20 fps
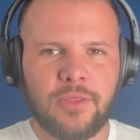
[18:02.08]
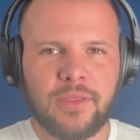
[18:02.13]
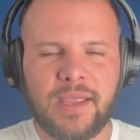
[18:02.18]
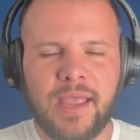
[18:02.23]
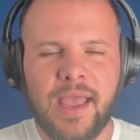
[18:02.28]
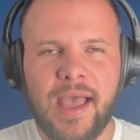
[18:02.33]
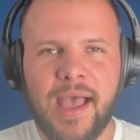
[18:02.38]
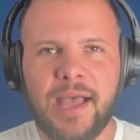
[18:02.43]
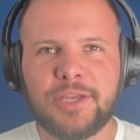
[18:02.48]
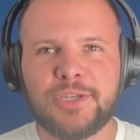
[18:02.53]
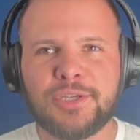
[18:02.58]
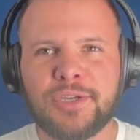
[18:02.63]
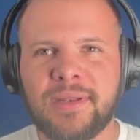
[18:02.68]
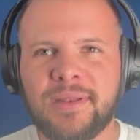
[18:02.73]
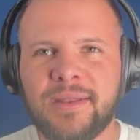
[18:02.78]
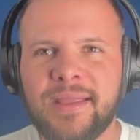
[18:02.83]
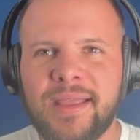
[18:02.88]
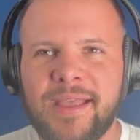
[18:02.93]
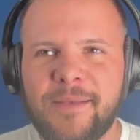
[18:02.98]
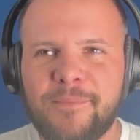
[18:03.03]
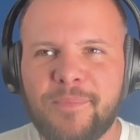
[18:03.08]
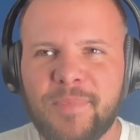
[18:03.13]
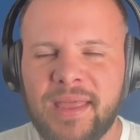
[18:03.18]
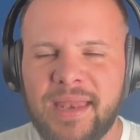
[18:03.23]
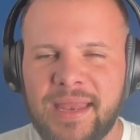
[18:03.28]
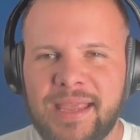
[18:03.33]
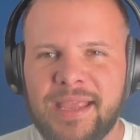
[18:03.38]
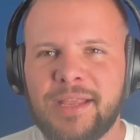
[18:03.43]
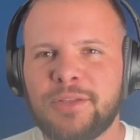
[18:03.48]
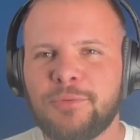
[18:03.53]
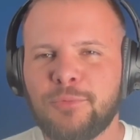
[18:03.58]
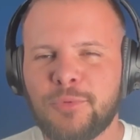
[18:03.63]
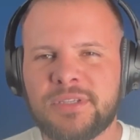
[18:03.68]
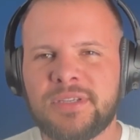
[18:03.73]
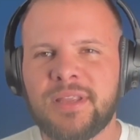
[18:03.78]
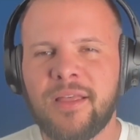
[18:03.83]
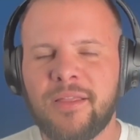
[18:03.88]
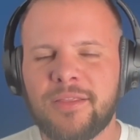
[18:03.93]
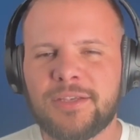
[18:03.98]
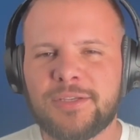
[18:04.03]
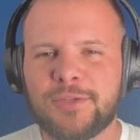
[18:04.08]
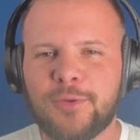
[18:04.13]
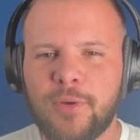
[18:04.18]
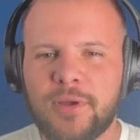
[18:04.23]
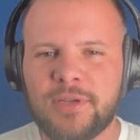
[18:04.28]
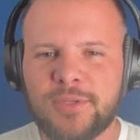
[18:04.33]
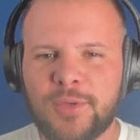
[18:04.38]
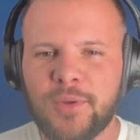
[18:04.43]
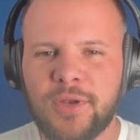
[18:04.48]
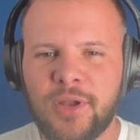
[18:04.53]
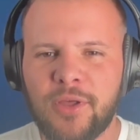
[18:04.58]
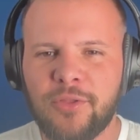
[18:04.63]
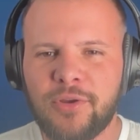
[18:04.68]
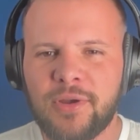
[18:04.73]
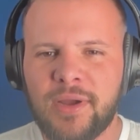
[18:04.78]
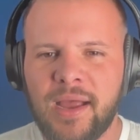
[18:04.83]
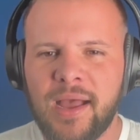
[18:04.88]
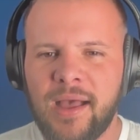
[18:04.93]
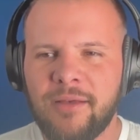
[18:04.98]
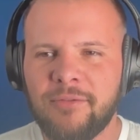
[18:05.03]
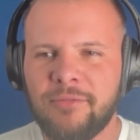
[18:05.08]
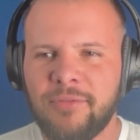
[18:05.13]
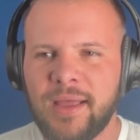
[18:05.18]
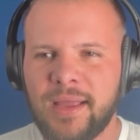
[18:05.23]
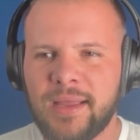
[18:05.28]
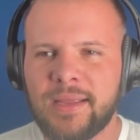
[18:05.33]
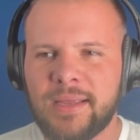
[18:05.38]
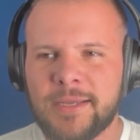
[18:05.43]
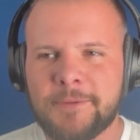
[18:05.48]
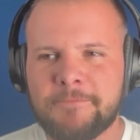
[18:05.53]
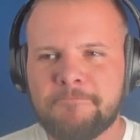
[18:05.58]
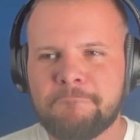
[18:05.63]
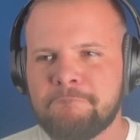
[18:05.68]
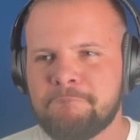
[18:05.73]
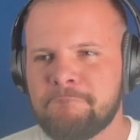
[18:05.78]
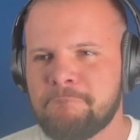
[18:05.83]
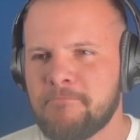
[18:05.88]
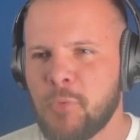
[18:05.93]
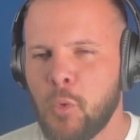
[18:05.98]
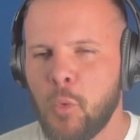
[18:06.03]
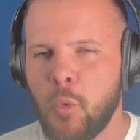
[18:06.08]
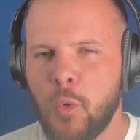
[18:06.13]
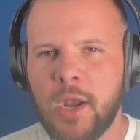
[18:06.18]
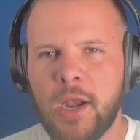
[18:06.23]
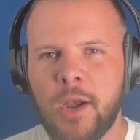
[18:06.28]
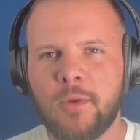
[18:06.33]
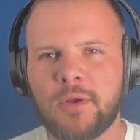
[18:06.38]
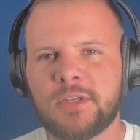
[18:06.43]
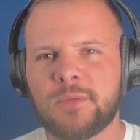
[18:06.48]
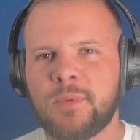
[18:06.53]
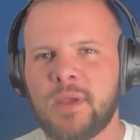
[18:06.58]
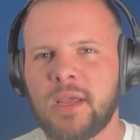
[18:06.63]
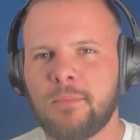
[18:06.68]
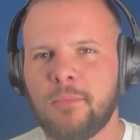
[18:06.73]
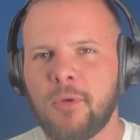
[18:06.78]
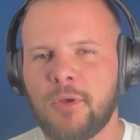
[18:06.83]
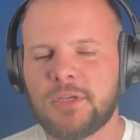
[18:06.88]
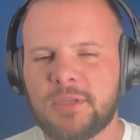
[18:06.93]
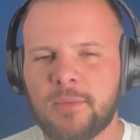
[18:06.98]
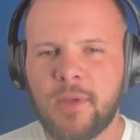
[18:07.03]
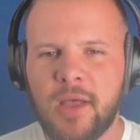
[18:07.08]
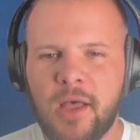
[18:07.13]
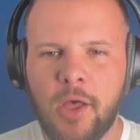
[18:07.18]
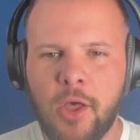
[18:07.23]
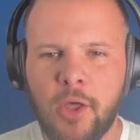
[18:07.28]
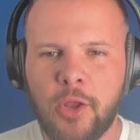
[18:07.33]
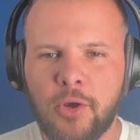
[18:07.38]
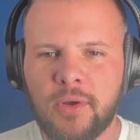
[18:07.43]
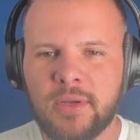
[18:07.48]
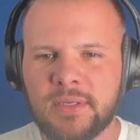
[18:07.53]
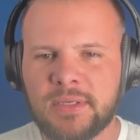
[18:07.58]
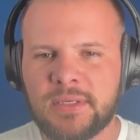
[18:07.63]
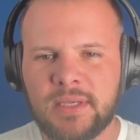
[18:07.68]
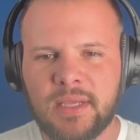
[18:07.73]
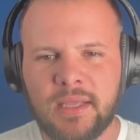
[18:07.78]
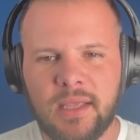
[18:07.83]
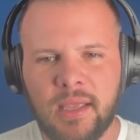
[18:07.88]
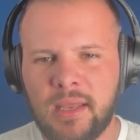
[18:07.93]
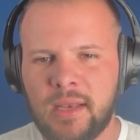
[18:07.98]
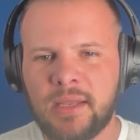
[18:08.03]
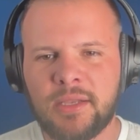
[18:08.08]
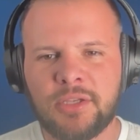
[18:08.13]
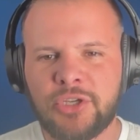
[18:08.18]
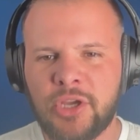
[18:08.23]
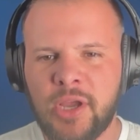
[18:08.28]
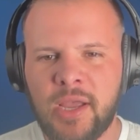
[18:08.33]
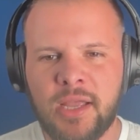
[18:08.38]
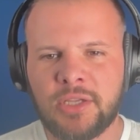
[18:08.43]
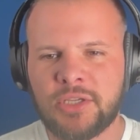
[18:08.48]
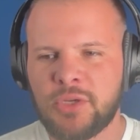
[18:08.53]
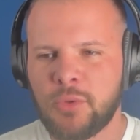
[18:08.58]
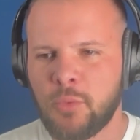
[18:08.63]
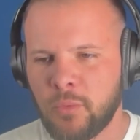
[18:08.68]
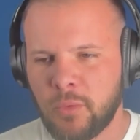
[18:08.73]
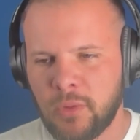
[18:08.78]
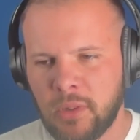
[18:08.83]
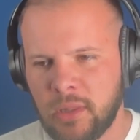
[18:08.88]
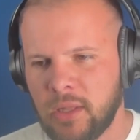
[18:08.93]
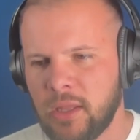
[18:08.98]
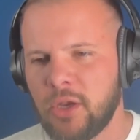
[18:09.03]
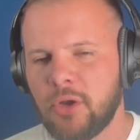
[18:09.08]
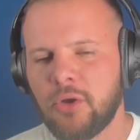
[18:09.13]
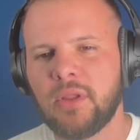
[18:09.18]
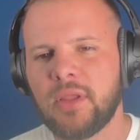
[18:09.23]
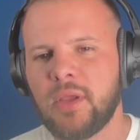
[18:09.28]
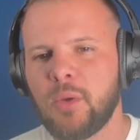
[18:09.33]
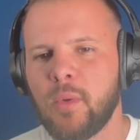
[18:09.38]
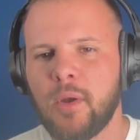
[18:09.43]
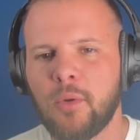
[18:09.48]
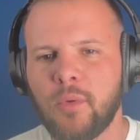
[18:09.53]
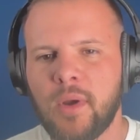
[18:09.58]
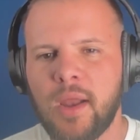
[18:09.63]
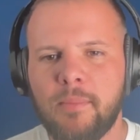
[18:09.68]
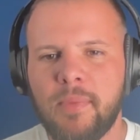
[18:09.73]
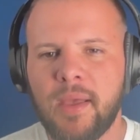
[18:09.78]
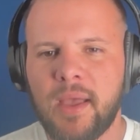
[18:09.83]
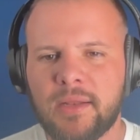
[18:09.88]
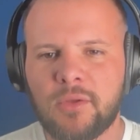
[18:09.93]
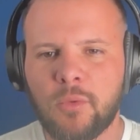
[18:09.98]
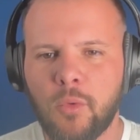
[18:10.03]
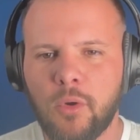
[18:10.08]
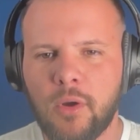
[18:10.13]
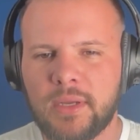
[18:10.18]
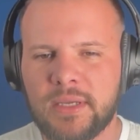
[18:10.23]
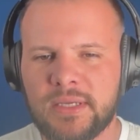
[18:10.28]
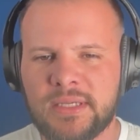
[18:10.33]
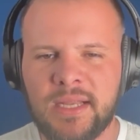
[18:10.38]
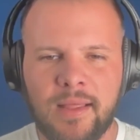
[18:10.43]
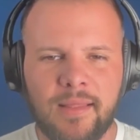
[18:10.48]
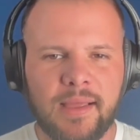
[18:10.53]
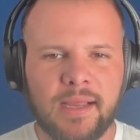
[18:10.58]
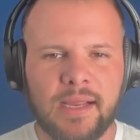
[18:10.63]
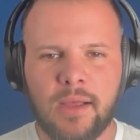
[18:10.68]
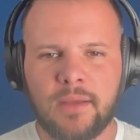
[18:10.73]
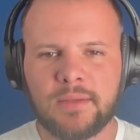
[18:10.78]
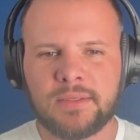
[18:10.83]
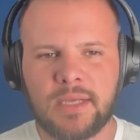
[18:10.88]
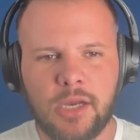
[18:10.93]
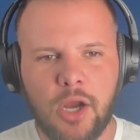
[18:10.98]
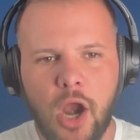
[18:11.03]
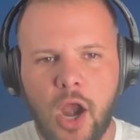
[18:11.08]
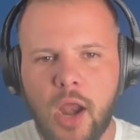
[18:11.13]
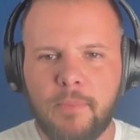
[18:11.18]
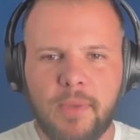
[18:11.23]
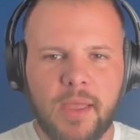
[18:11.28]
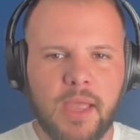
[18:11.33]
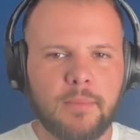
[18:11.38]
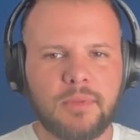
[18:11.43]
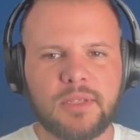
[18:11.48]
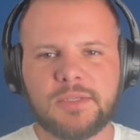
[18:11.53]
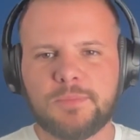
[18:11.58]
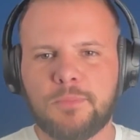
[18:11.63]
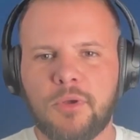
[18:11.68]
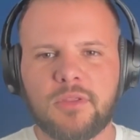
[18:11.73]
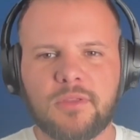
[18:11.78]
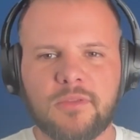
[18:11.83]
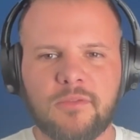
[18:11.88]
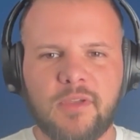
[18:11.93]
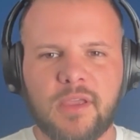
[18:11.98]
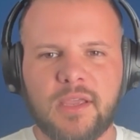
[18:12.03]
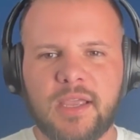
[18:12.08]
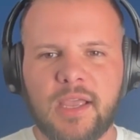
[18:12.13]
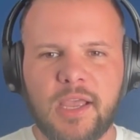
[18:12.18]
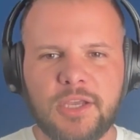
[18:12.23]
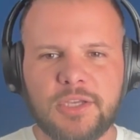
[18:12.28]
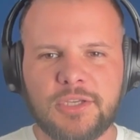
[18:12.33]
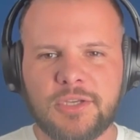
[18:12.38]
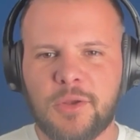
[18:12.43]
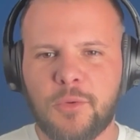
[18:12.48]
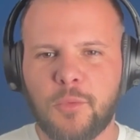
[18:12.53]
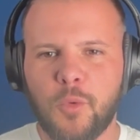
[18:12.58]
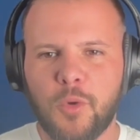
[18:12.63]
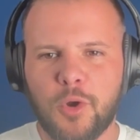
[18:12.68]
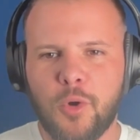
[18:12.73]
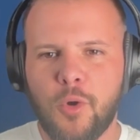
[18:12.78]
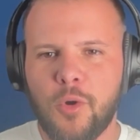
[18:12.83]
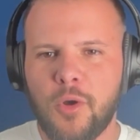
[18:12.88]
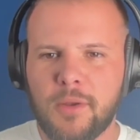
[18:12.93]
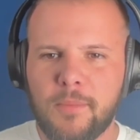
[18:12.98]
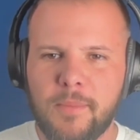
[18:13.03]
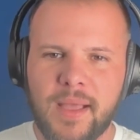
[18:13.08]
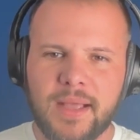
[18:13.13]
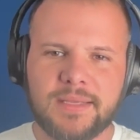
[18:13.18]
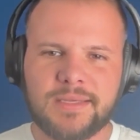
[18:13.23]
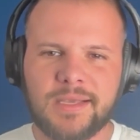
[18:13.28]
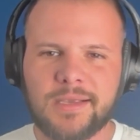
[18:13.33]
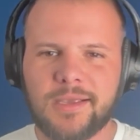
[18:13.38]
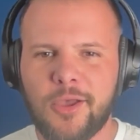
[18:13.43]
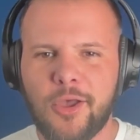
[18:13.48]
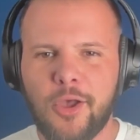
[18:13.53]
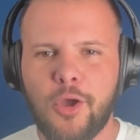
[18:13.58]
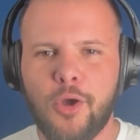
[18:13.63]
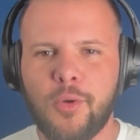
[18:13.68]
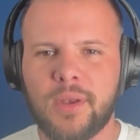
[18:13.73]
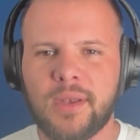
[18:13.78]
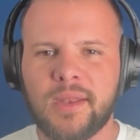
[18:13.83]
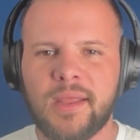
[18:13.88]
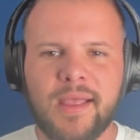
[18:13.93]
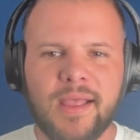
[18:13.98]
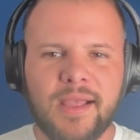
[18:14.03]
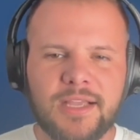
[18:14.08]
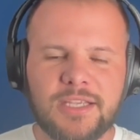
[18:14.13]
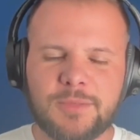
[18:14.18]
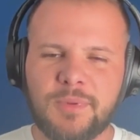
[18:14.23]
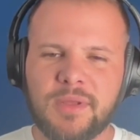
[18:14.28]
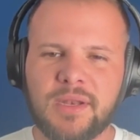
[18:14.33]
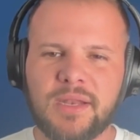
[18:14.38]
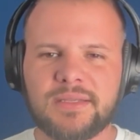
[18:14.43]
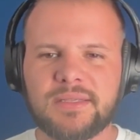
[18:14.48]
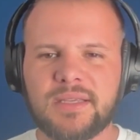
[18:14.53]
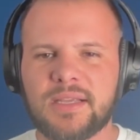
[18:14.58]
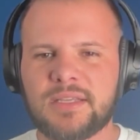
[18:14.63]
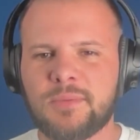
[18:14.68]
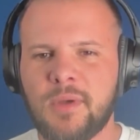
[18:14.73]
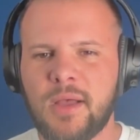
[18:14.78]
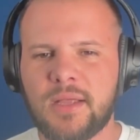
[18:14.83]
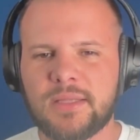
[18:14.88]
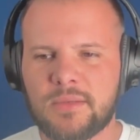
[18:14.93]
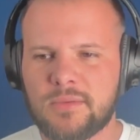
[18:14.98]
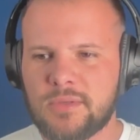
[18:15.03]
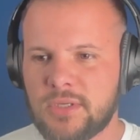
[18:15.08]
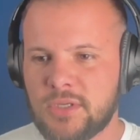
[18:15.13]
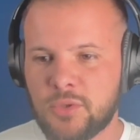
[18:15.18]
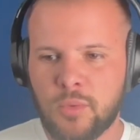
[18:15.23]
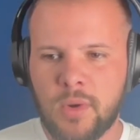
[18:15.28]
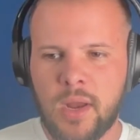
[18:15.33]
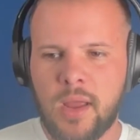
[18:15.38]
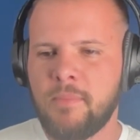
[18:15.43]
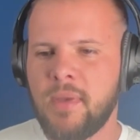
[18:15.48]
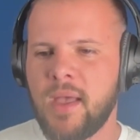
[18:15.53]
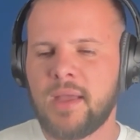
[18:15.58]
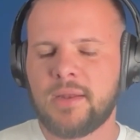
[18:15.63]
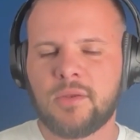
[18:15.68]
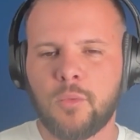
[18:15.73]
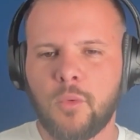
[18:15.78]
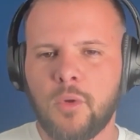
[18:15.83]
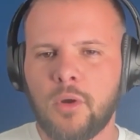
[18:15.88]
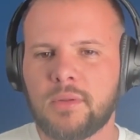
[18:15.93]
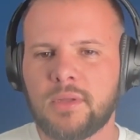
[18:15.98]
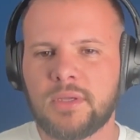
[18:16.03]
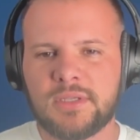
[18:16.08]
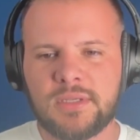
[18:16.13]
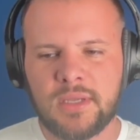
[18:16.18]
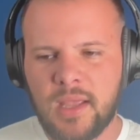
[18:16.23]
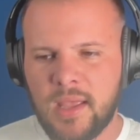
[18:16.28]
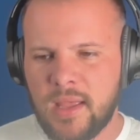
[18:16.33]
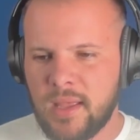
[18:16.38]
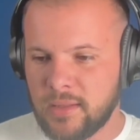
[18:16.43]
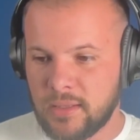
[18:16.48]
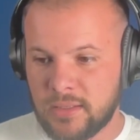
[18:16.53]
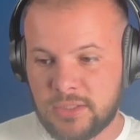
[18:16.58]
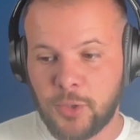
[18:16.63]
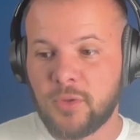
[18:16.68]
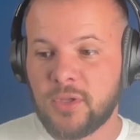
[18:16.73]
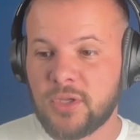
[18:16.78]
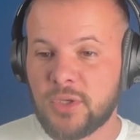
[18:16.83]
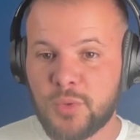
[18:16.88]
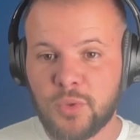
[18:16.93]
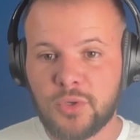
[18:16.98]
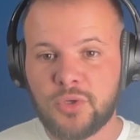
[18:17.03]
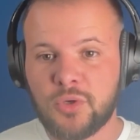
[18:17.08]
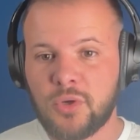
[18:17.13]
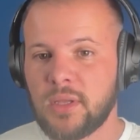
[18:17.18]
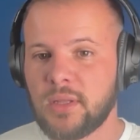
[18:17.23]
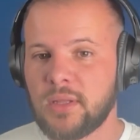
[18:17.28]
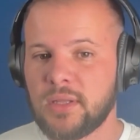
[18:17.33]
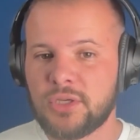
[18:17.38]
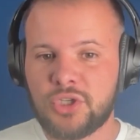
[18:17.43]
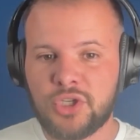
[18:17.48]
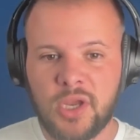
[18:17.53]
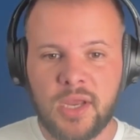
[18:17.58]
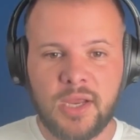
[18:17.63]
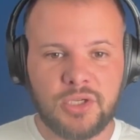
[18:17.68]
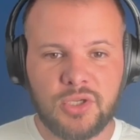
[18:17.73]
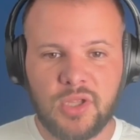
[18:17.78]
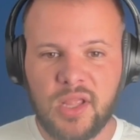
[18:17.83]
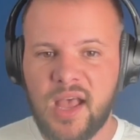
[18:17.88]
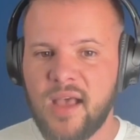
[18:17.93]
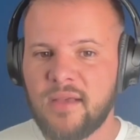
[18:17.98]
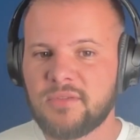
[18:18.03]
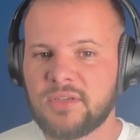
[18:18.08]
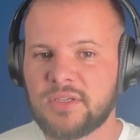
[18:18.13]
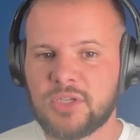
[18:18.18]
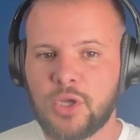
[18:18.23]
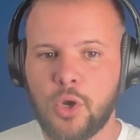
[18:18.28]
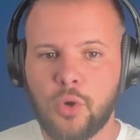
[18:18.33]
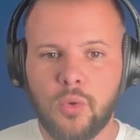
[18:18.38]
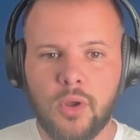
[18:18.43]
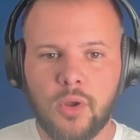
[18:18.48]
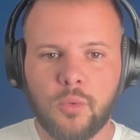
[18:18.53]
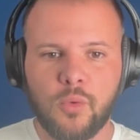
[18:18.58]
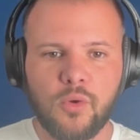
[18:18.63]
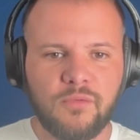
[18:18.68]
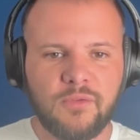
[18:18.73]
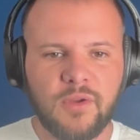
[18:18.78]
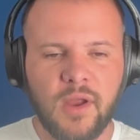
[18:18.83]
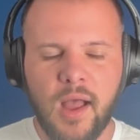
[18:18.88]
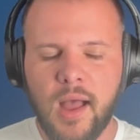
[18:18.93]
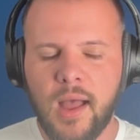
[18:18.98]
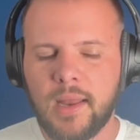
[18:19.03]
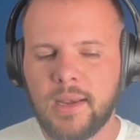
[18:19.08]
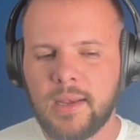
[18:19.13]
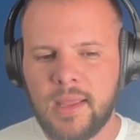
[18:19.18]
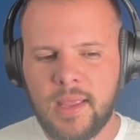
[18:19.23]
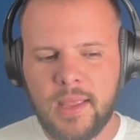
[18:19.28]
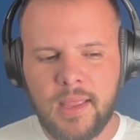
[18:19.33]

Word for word: the cash, and and he was telling a story to another guy of like, what I respect most about hunters, he didn't change. He literally went right back to work. It's not like I was like, all right, babe, let's book the vacation. We're going to Mexico and spending six months. It was just right back to work. Let's let's do this retreat. Let's change lives. Let's go run RoofCon.